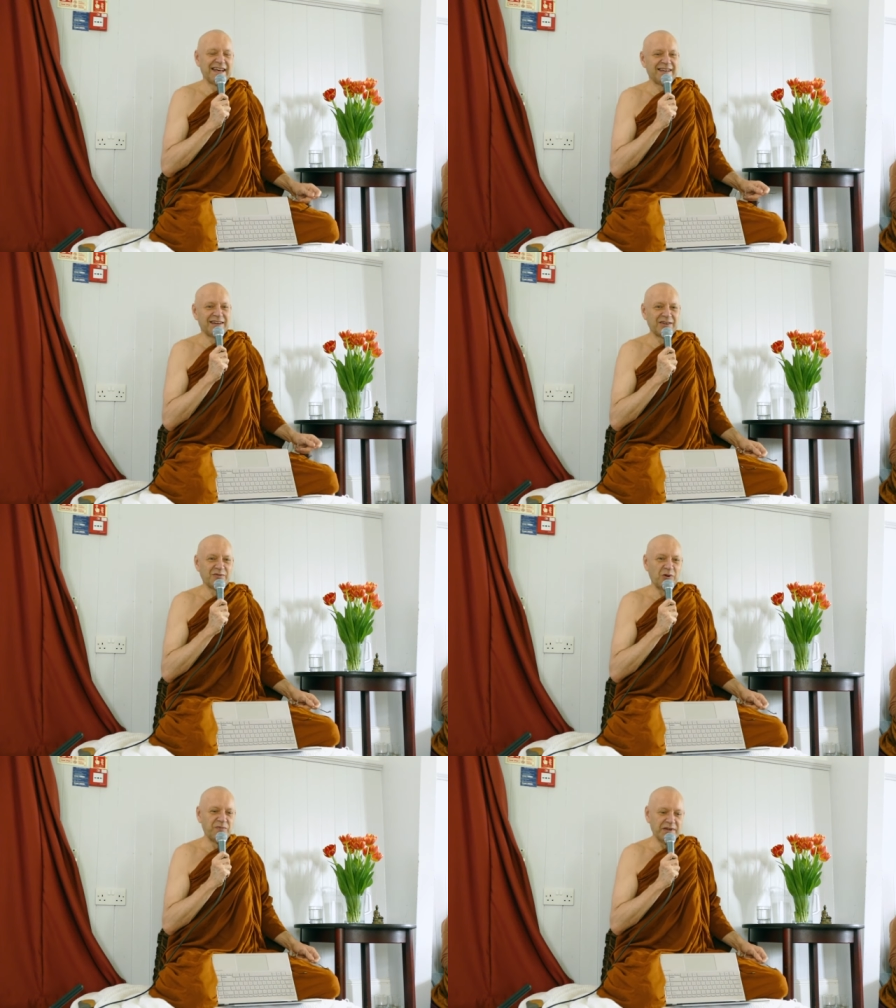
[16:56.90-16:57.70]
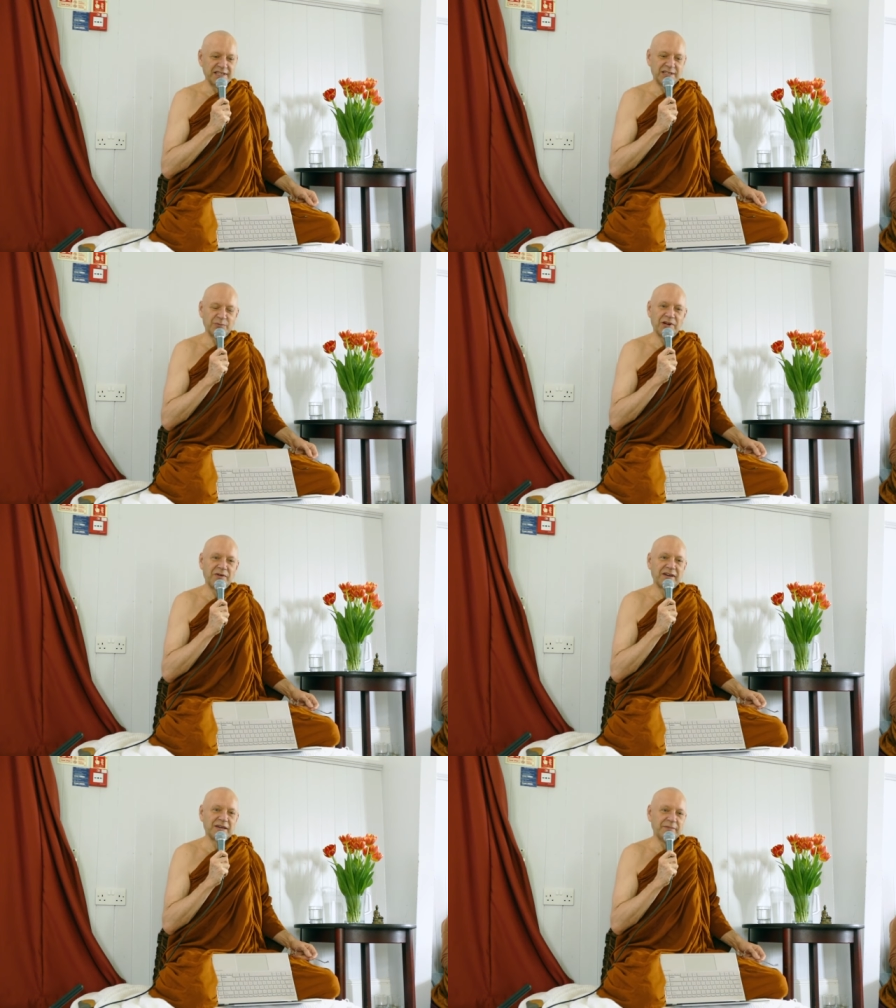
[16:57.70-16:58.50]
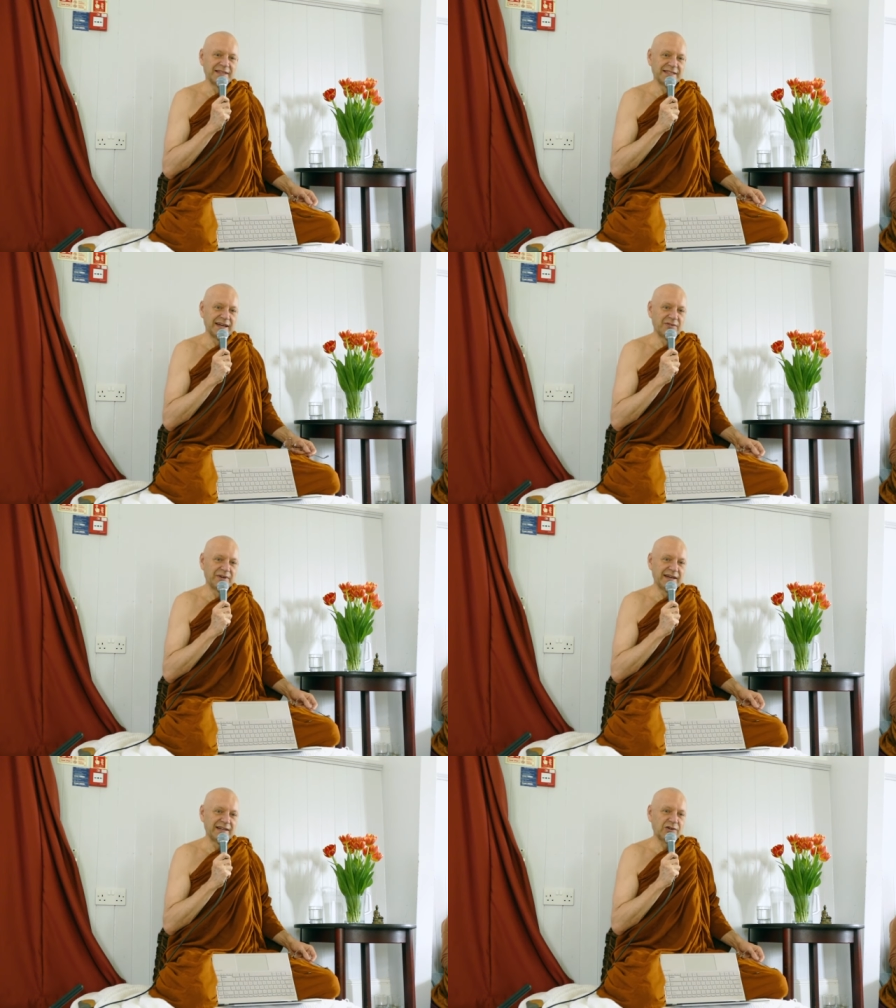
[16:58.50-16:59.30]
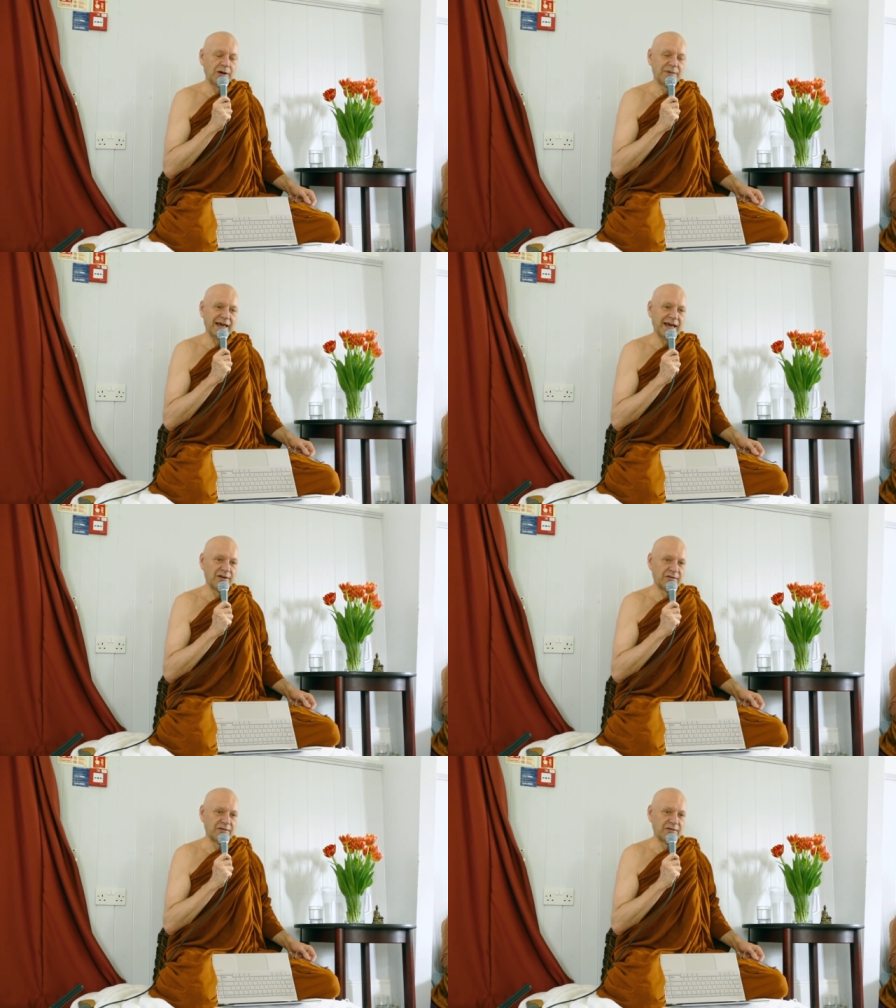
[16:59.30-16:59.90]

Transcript: kind of obvious. The Buddha recommends that, right? Coming out